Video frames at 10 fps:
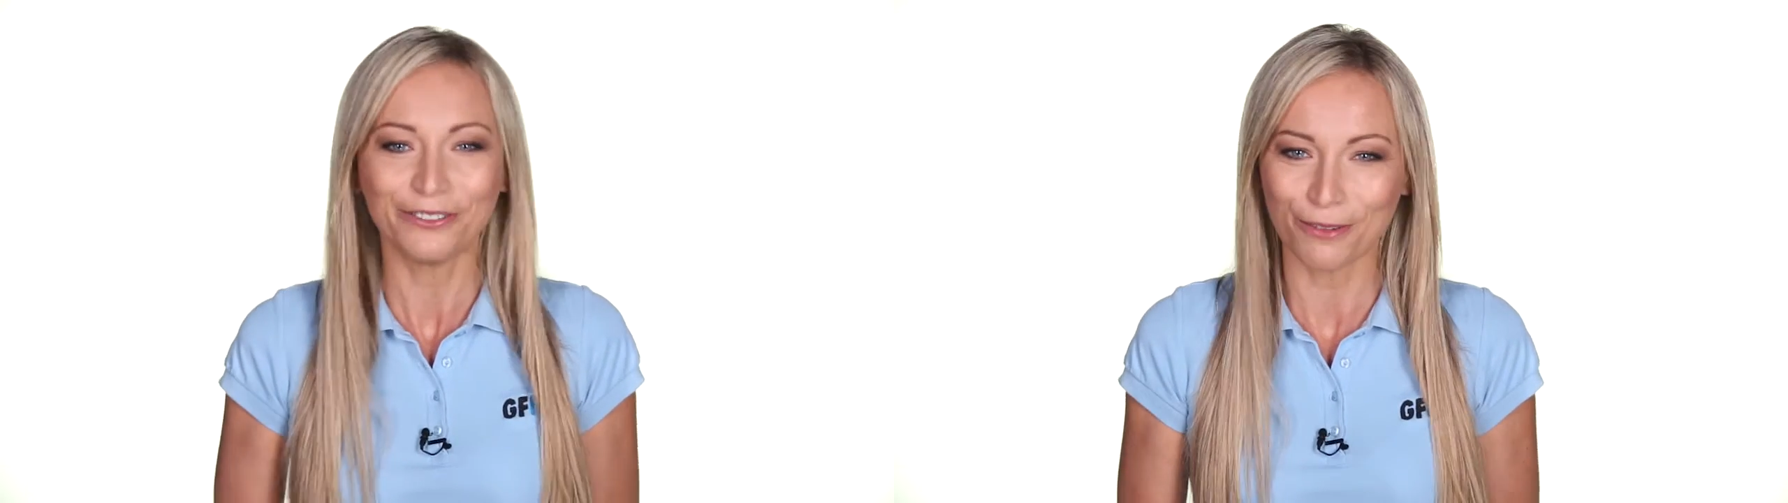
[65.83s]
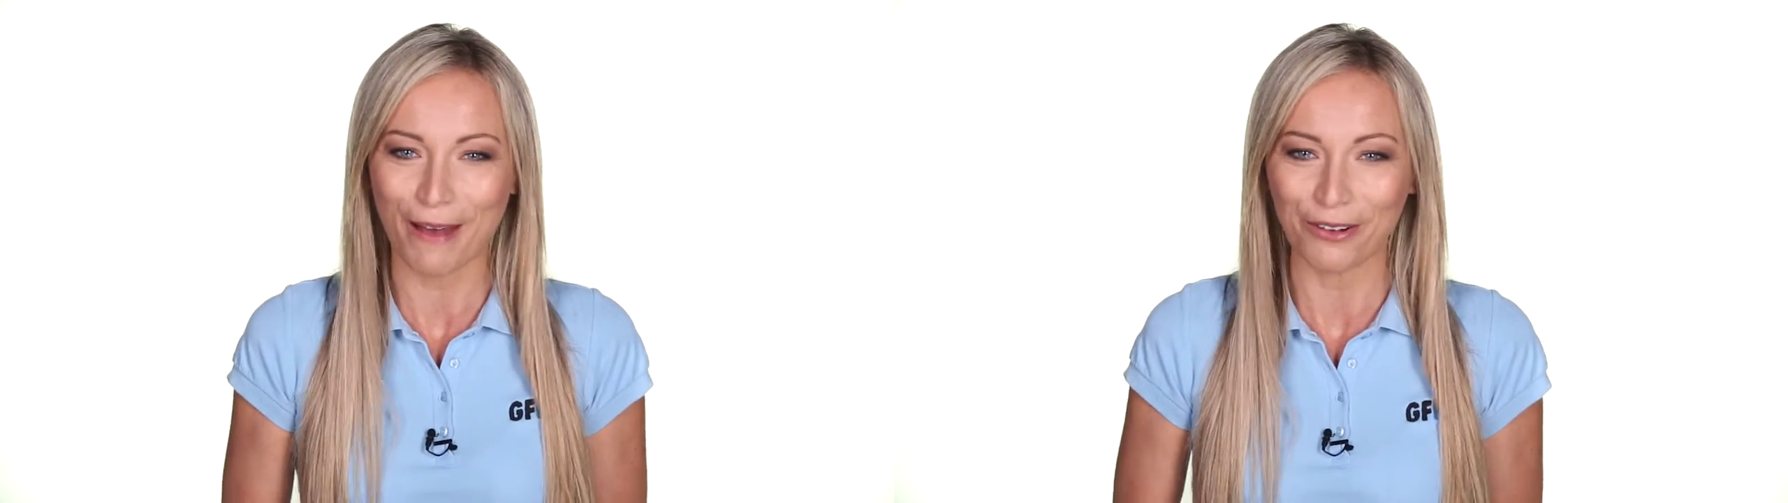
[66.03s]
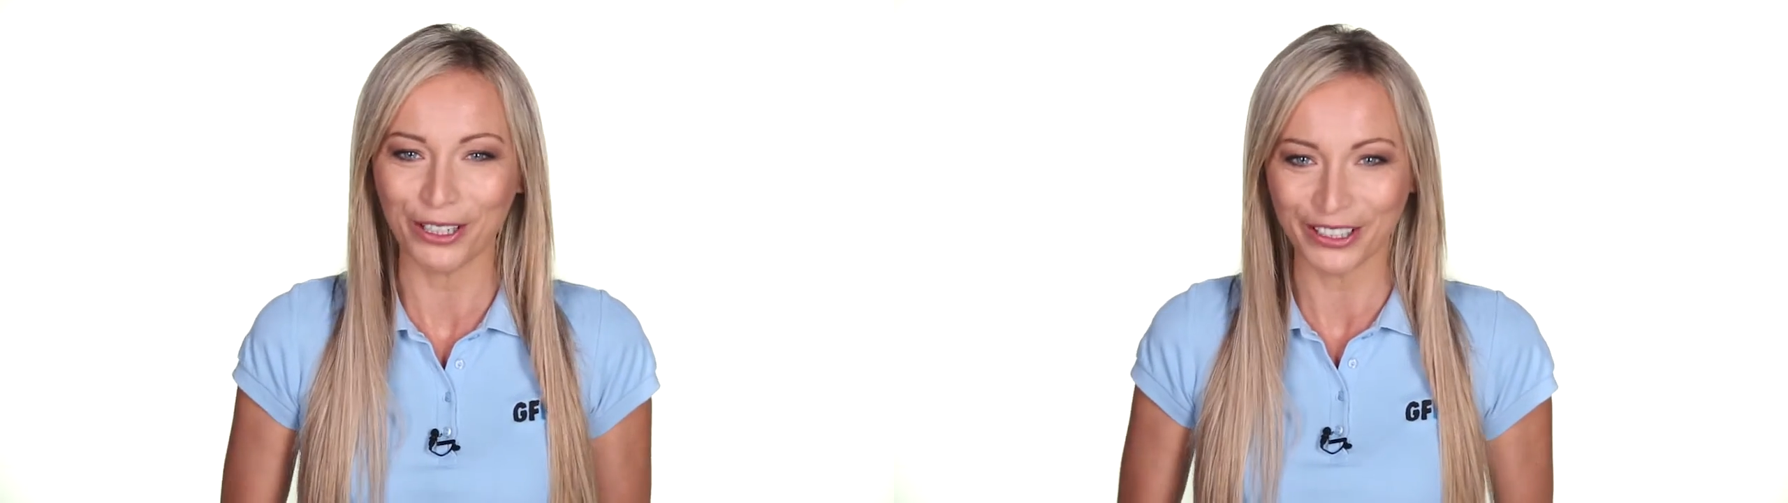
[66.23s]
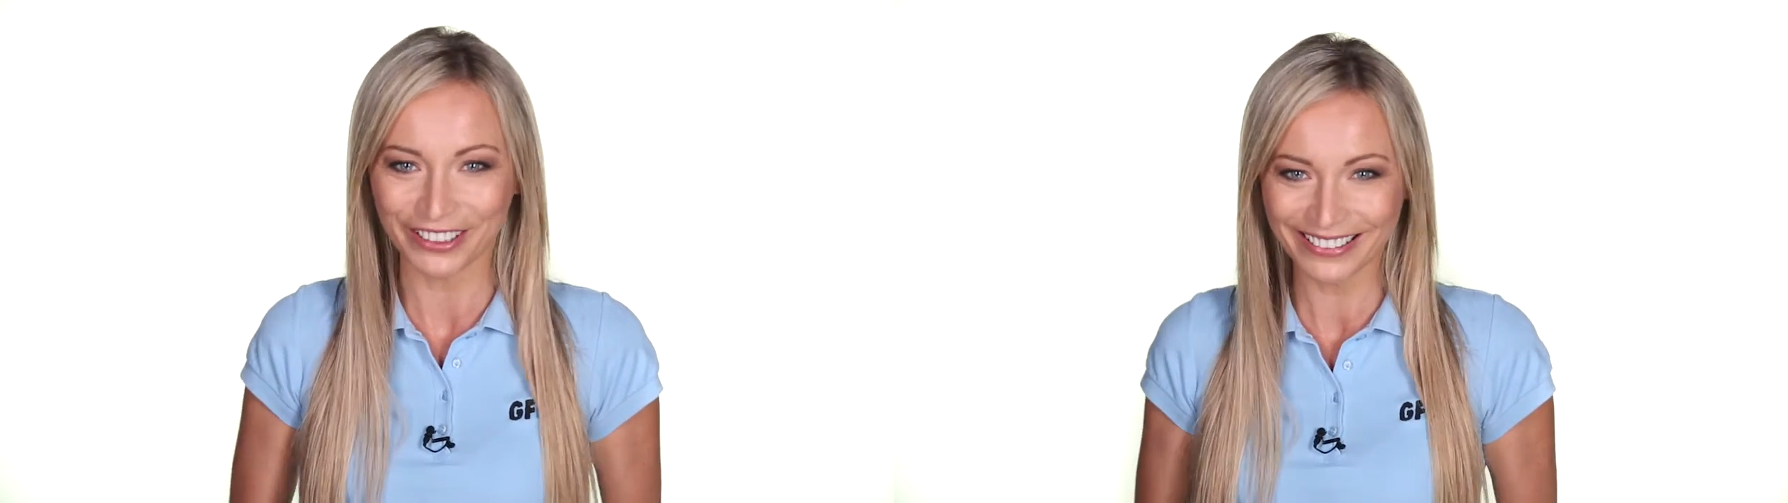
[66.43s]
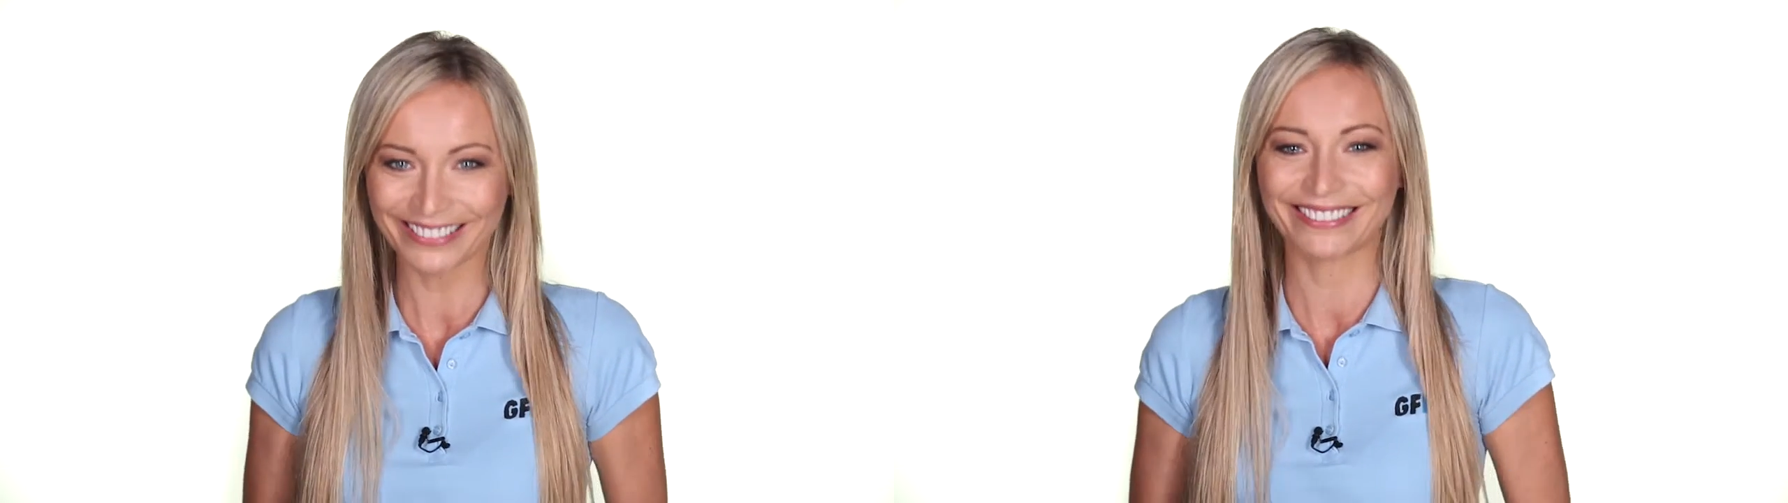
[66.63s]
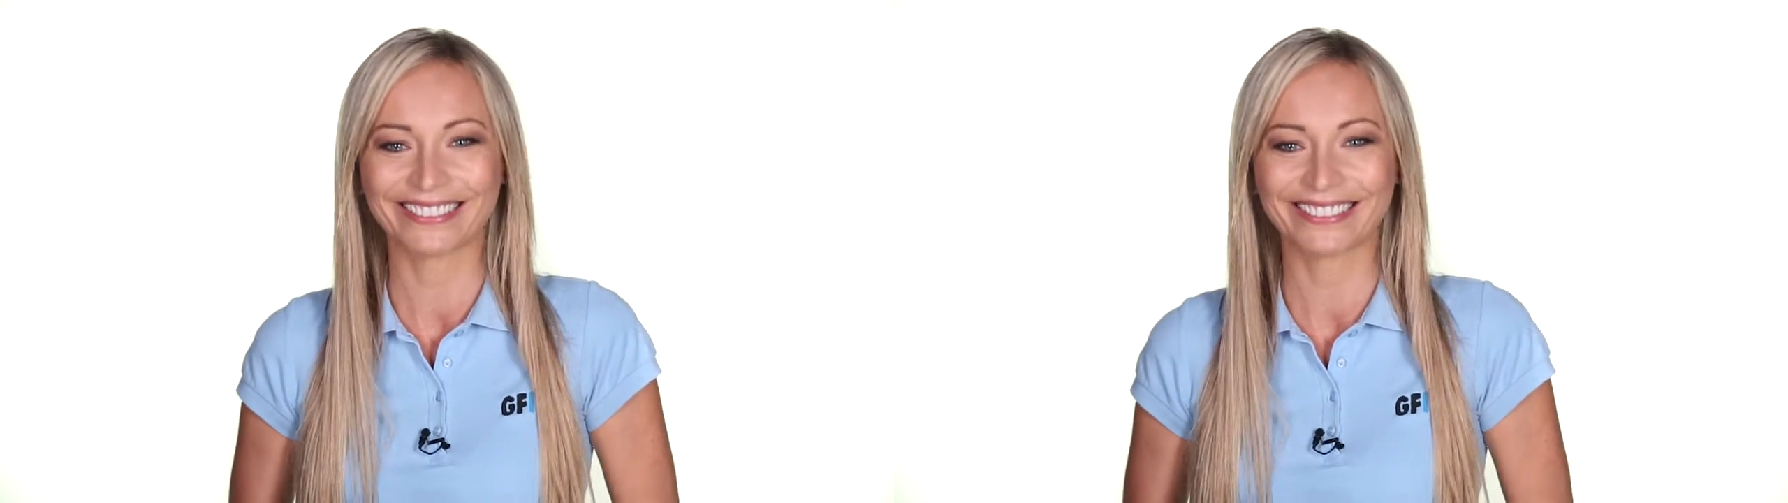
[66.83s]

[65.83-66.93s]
from Outlook.